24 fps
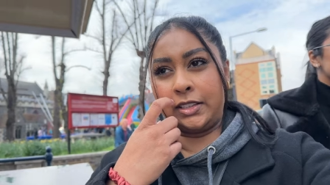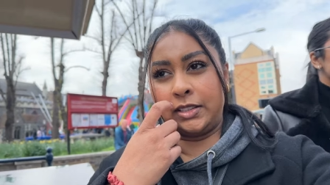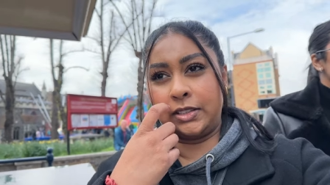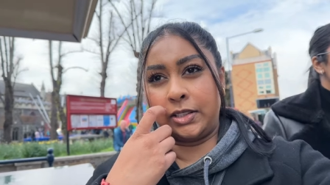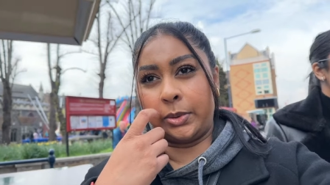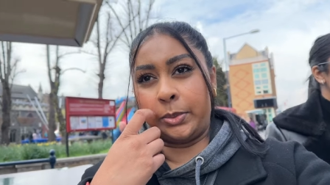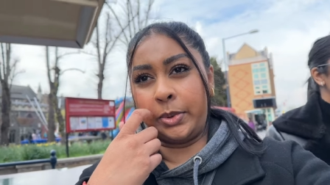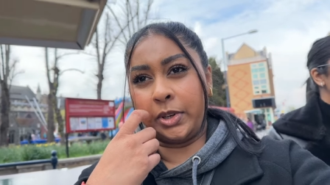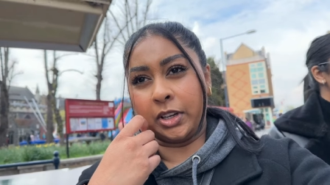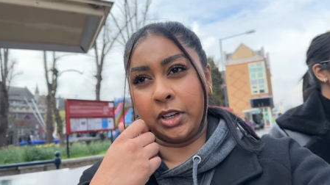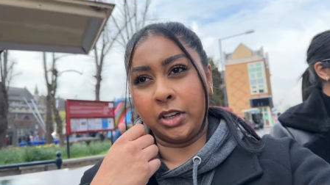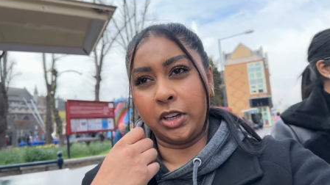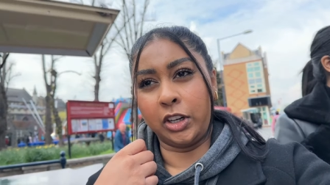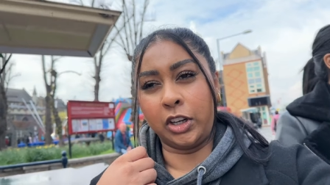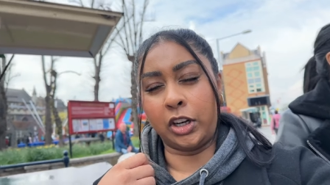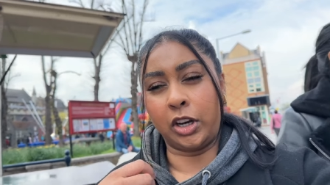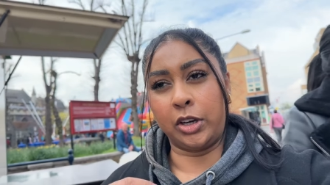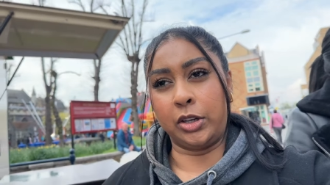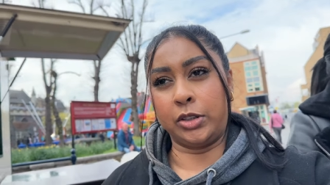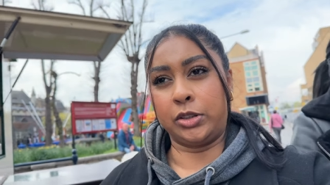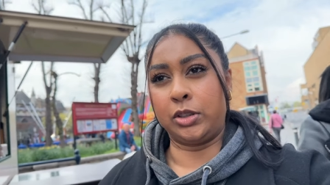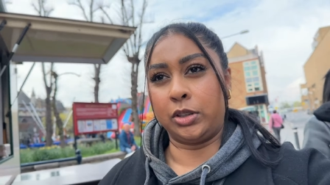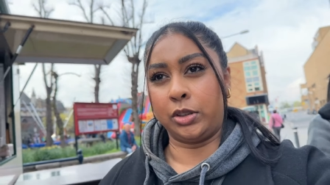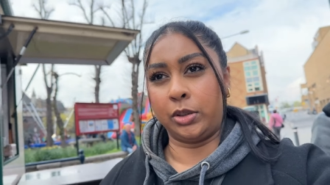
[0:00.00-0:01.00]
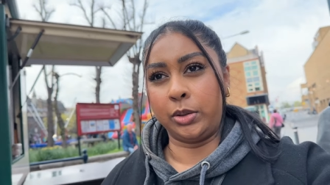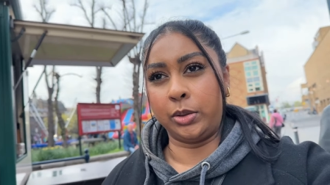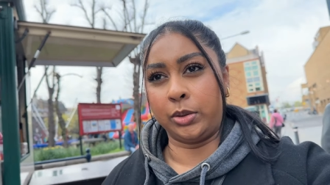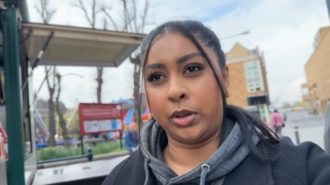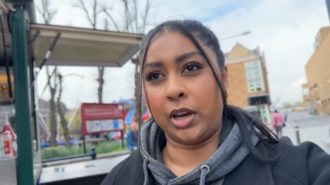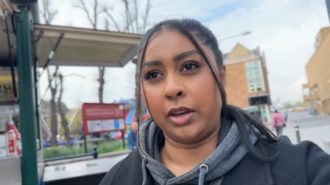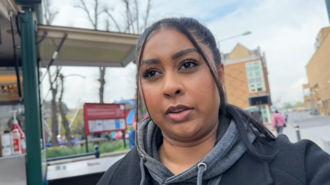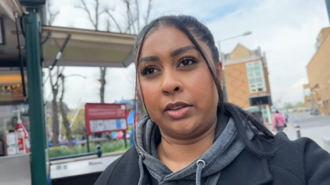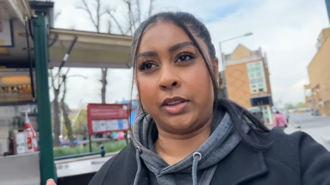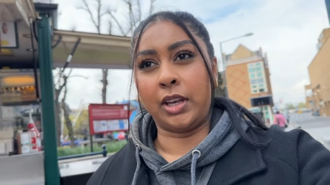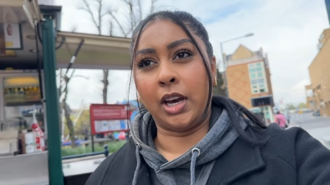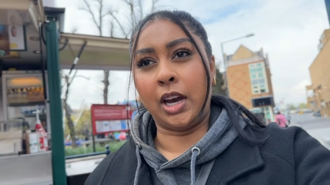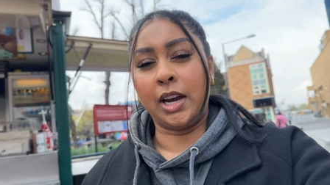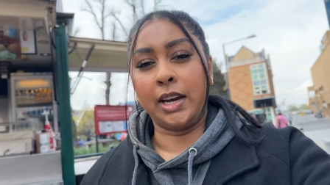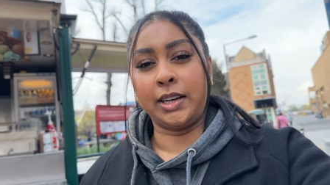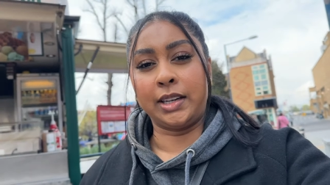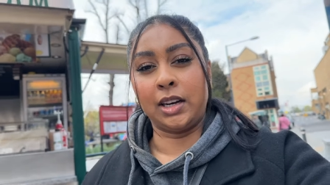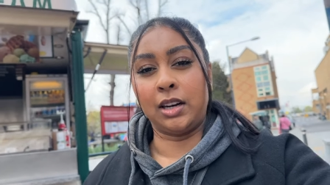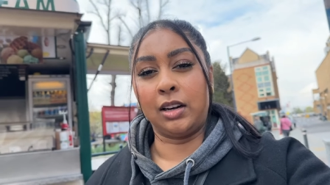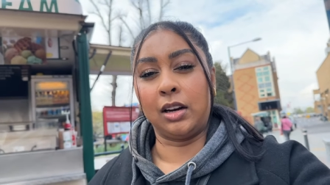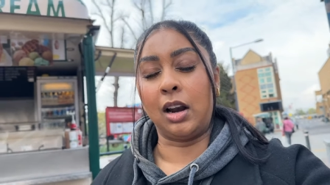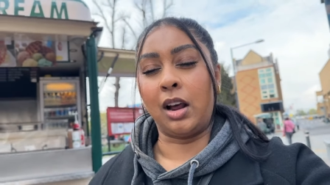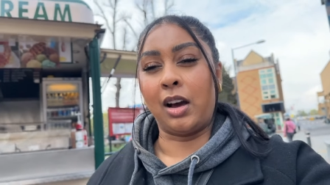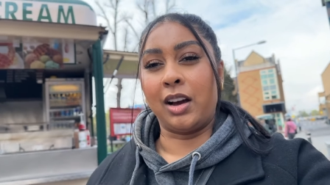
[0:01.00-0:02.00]
so we're gonna go to a third
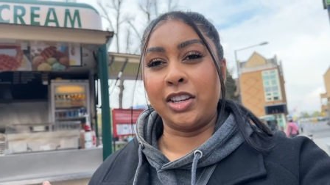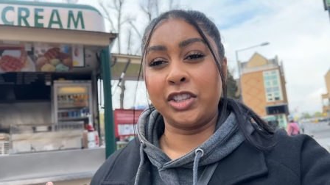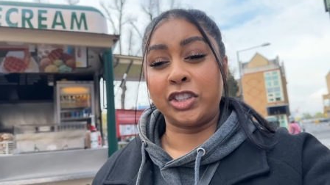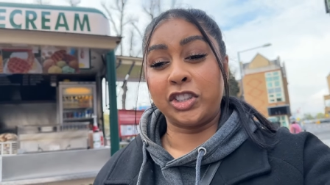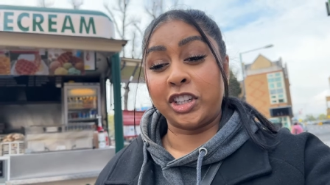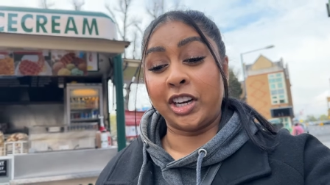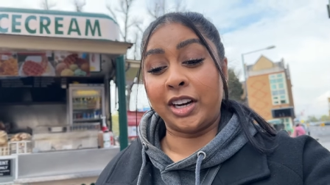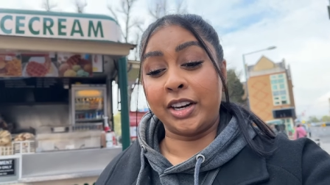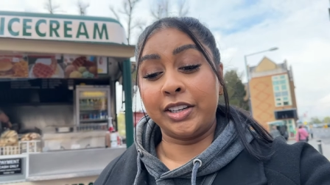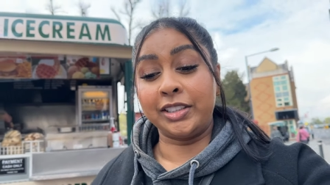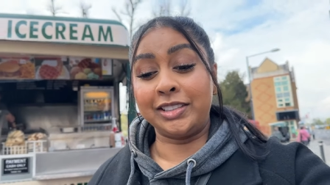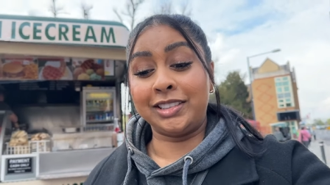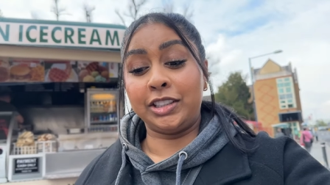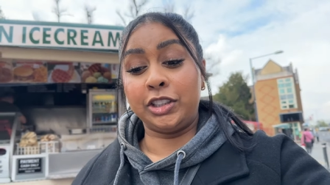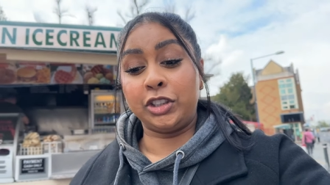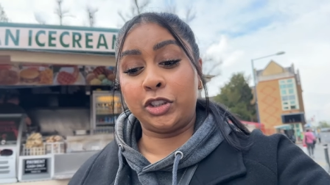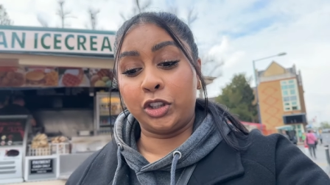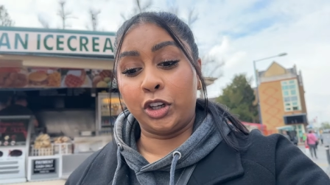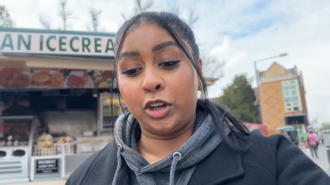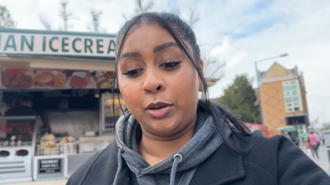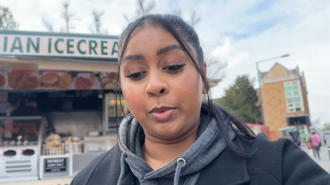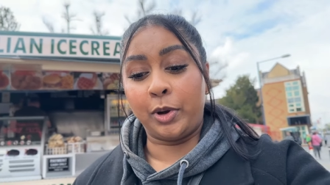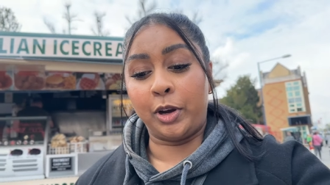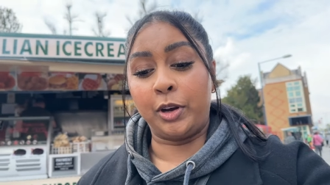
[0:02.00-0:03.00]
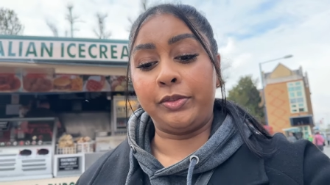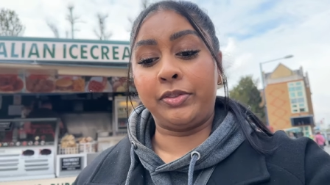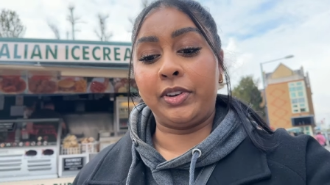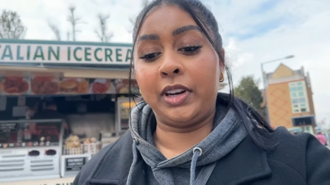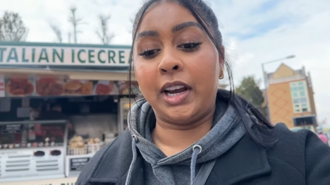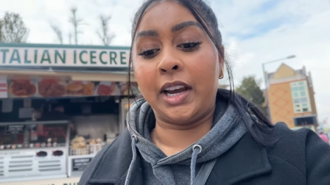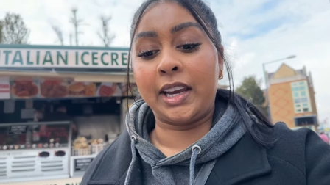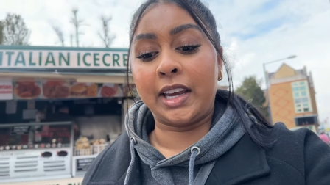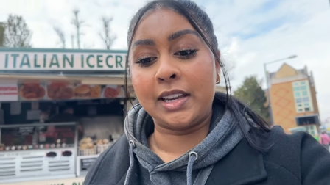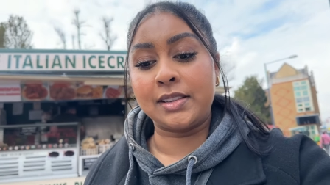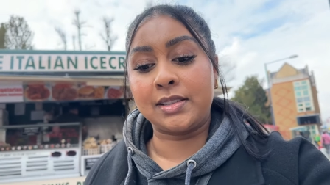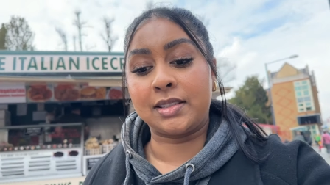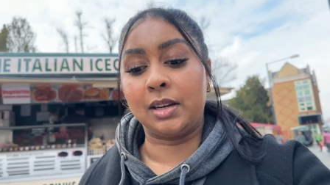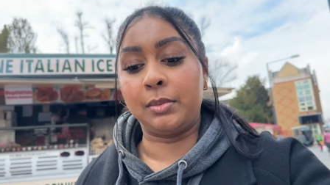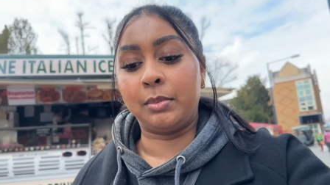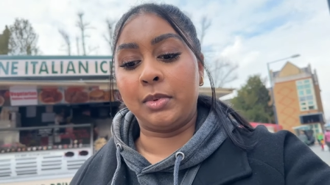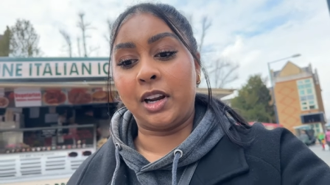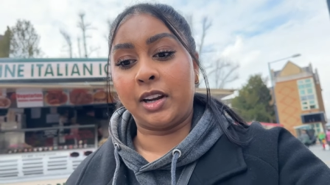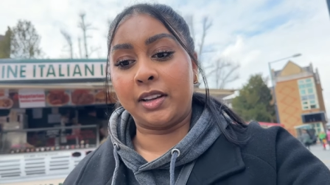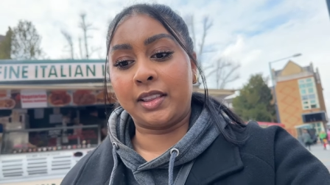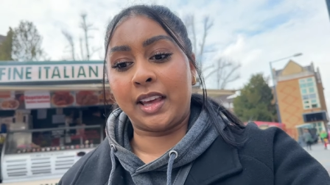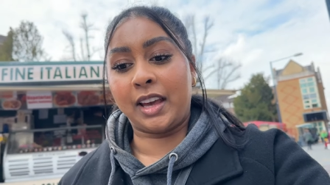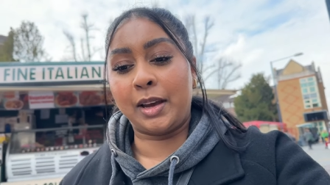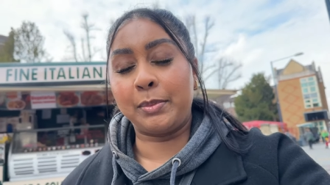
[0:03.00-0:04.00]
and last charity shop. Hopefully I get some
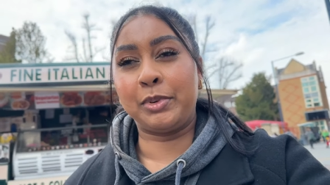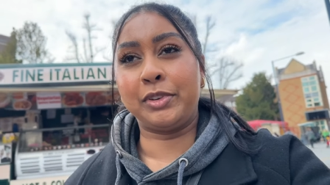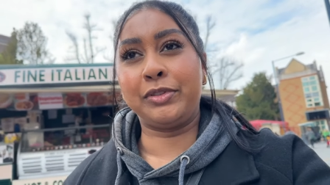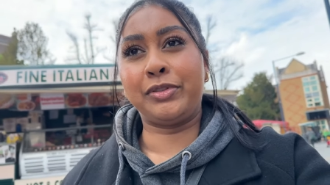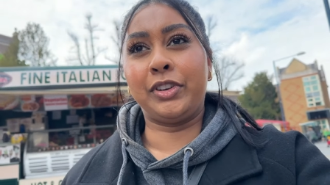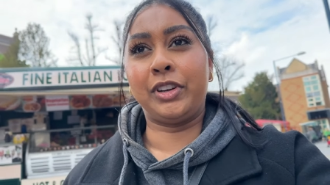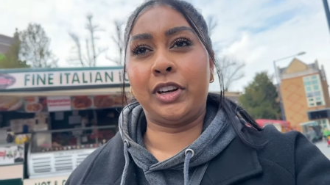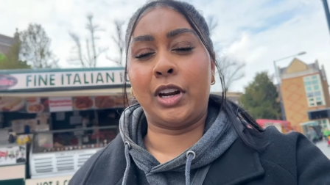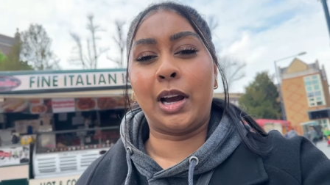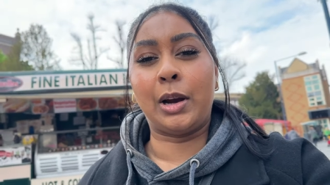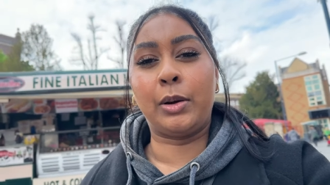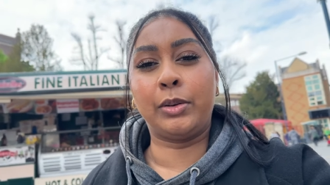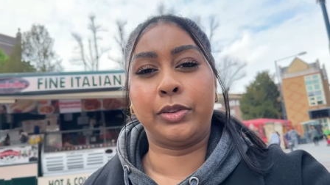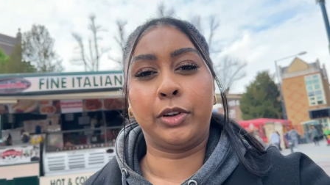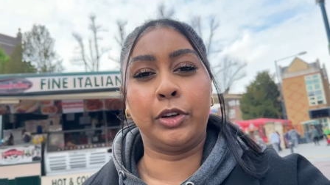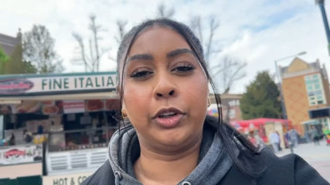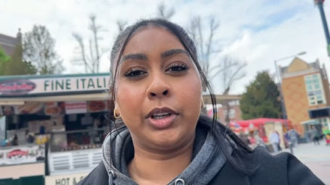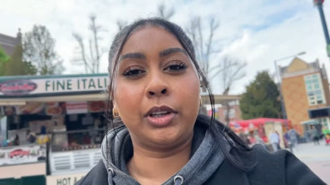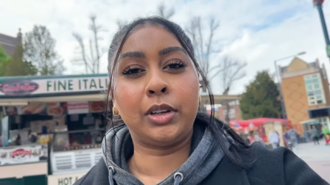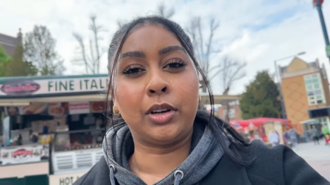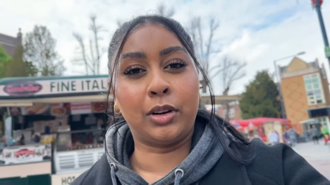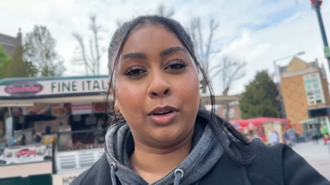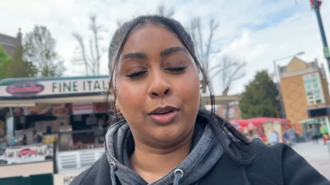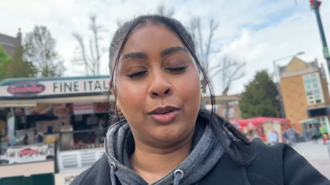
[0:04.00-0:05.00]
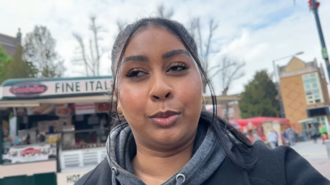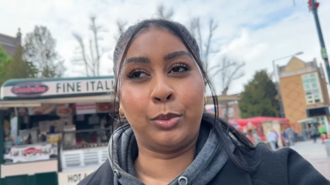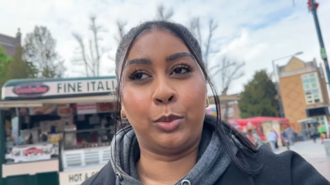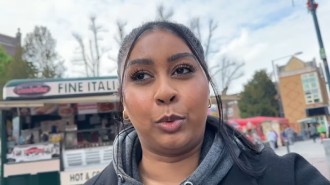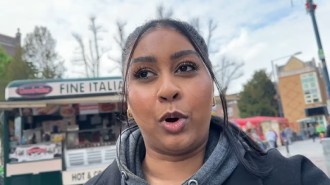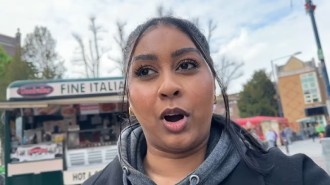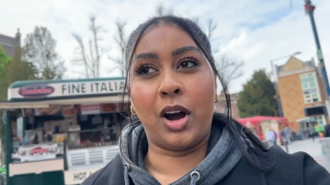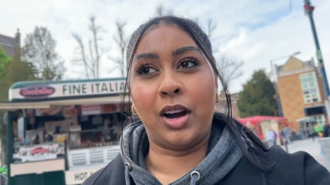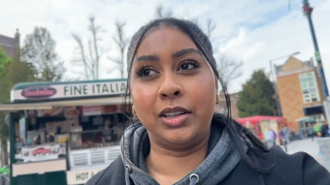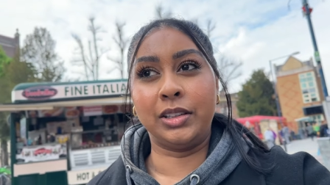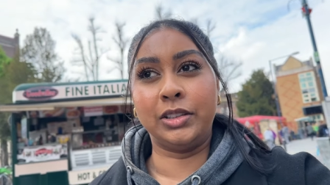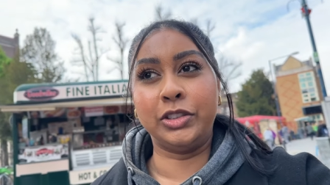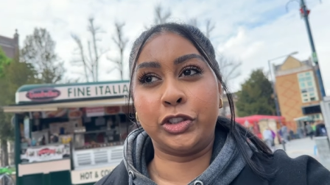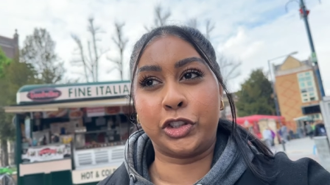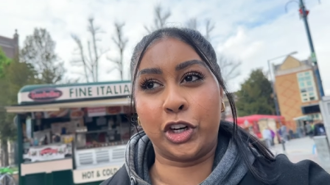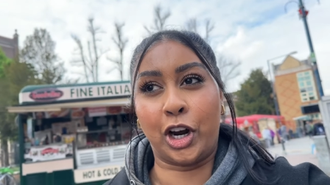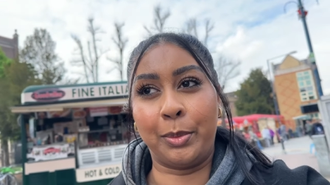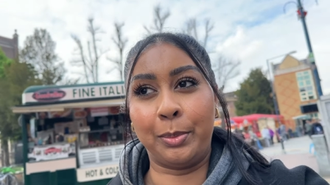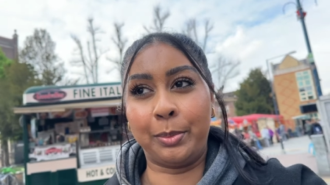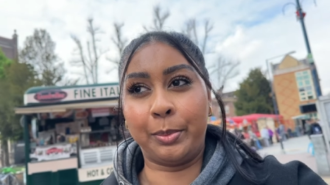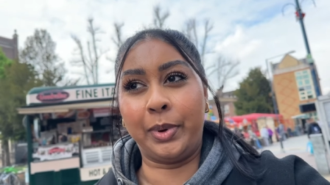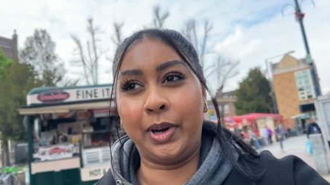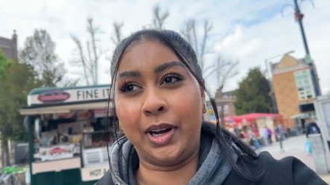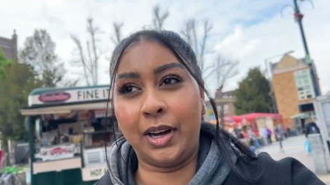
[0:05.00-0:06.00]
luck there, but for now I've only gotten one
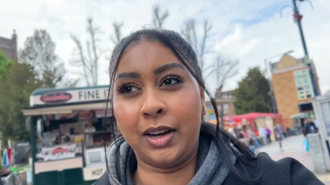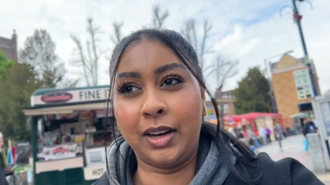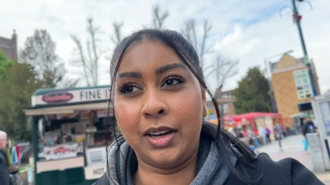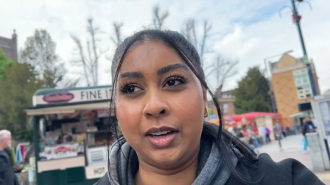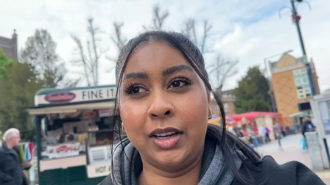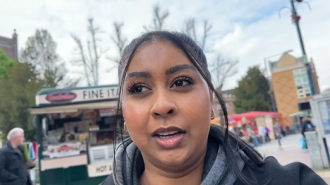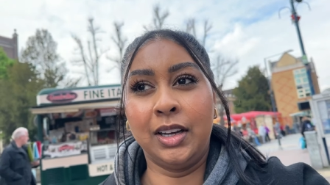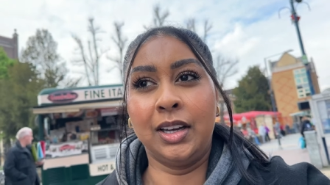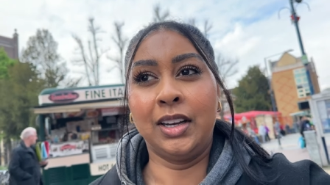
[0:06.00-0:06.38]
jumper.